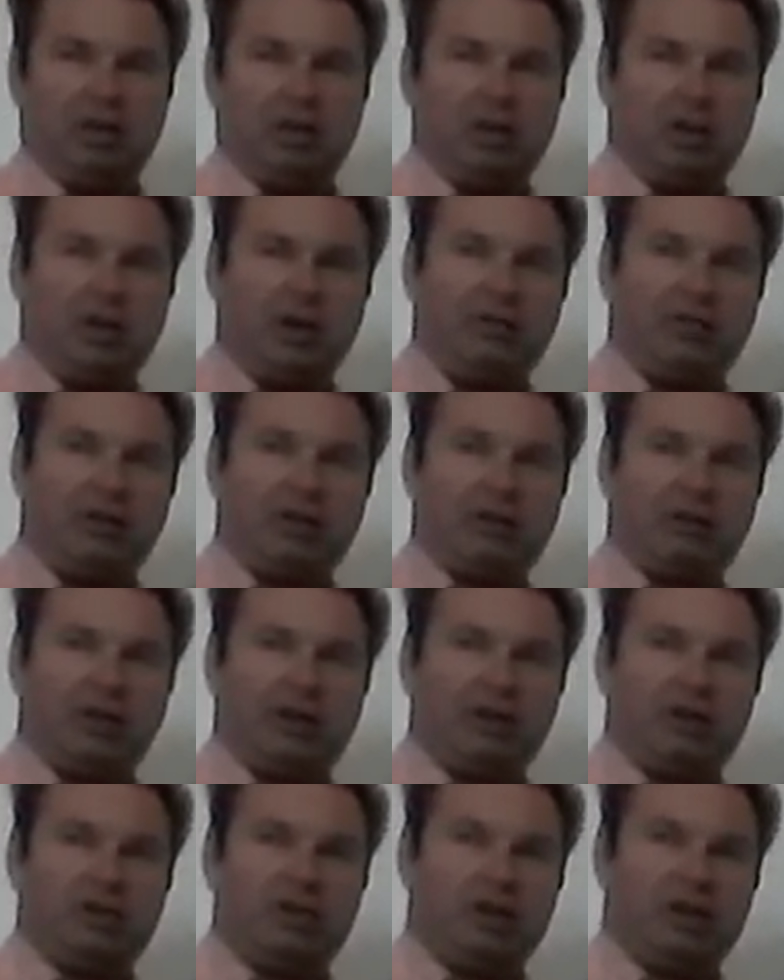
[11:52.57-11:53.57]
You can have
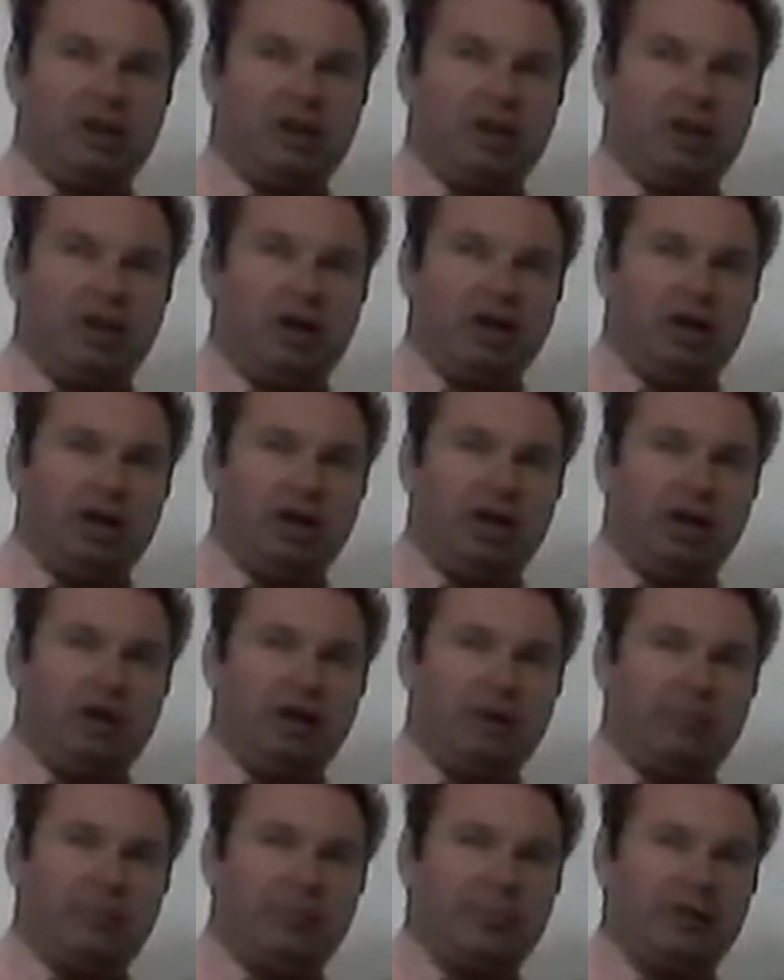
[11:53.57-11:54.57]

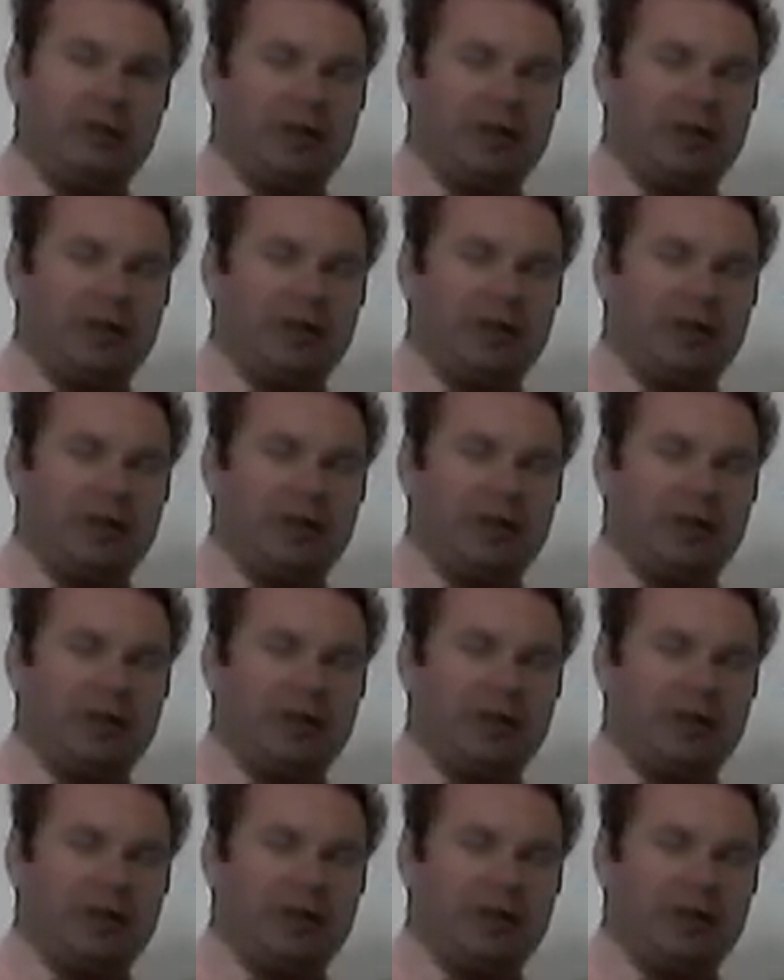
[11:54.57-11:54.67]
a